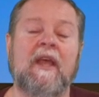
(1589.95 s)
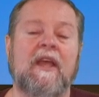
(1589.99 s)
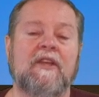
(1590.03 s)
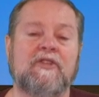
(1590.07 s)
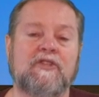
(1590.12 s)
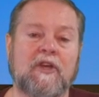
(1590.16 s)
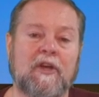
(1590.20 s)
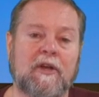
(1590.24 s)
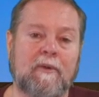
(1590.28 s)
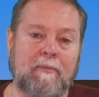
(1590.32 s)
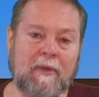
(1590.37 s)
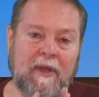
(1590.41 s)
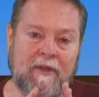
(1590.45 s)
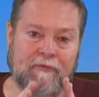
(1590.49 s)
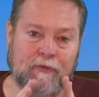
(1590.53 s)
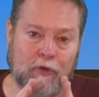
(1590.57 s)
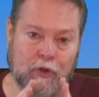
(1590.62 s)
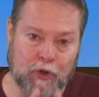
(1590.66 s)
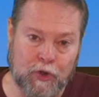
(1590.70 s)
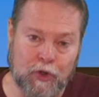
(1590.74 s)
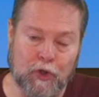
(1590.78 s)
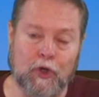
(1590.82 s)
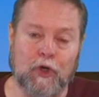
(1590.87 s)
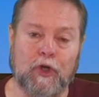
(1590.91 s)
it's going to be
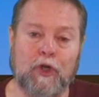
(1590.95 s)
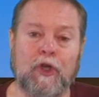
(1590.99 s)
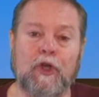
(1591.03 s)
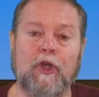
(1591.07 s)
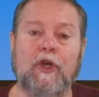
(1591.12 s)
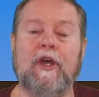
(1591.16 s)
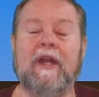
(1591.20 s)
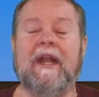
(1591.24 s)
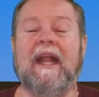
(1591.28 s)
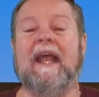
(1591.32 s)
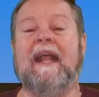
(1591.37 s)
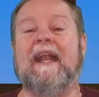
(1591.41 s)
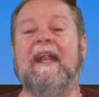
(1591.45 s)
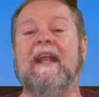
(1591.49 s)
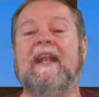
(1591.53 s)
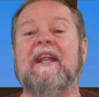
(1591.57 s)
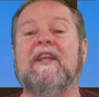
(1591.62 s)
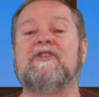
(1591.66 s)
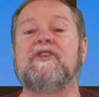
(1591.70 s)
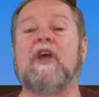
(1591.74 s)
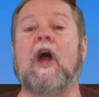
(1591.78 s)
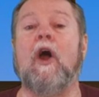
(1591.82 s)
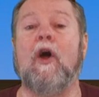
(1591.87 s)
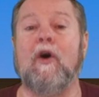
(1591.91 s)
for your good, and it
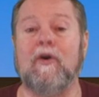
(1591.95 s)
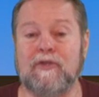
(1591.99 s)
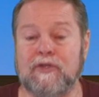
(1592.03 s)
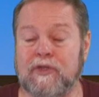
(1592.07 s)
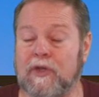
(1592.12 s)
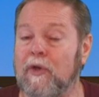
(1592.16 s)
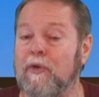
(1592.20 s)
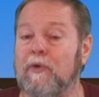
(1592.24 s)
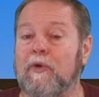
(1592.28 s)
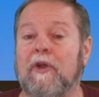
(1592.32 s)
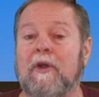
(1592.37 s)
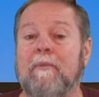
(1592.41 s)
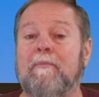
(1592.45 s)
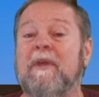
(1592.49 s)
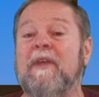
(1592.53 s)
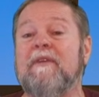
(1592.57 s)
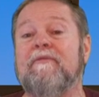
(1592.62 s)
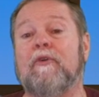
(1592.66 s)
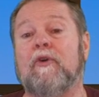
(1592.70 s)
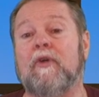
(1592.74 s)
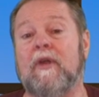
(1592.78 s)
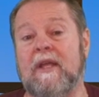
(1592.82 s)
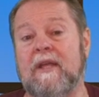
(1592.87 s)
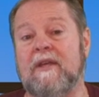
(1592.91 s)
is also going to be
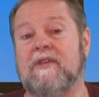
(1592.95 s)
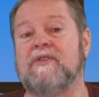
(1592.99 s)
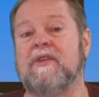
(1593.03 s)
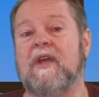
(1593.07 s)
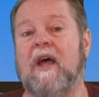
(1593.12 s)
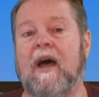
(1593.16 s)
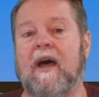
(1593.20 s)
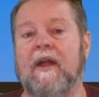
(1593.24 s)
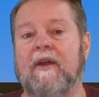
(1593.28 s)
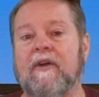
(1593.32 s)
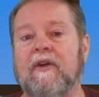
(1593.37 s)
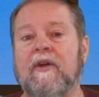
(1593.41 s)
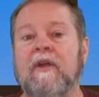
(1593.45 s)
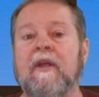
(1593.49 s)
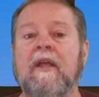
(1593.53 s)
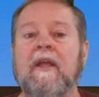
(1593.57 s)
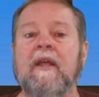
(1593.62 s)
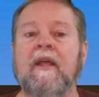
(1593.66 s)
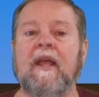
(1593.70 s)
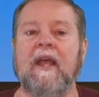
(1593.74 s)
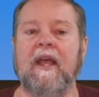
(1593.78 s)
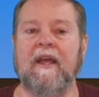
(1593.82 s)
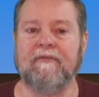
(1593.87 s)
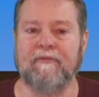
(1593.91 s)
for His honor
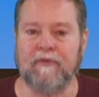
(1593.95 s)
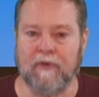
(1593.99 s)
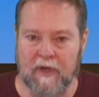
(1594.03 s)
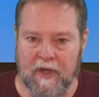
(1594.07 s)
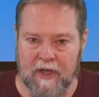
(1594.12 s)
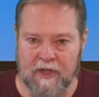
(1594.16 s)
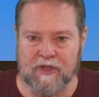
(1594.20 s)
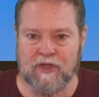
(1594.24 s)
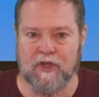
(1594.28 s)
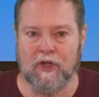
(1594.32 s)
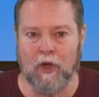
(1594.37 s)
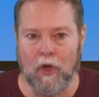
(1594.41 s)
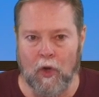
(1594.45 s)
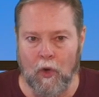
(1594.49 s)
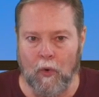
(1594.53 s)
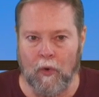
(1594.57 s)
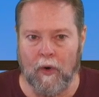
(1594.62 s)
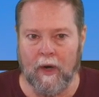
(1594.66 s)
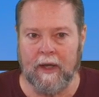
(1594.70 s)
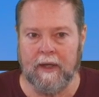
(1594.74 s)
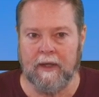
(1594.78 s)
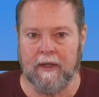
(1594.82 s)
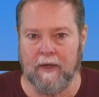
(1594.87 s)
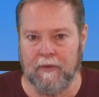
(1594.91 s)
and for His
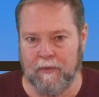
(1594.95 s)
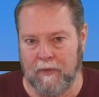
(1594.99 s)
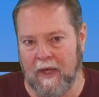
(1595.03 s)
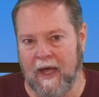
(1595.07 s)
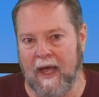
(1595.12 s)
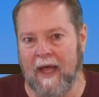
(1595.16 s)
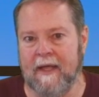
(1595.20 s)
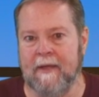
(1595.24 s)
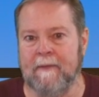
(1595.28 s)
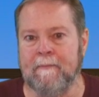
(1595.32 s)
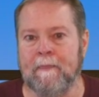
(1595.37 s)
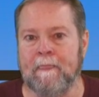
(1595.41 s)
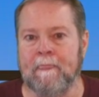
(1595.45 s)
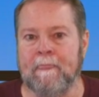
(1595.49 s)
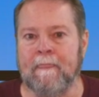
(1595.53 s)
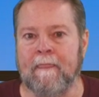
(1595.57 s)
glory. Okay?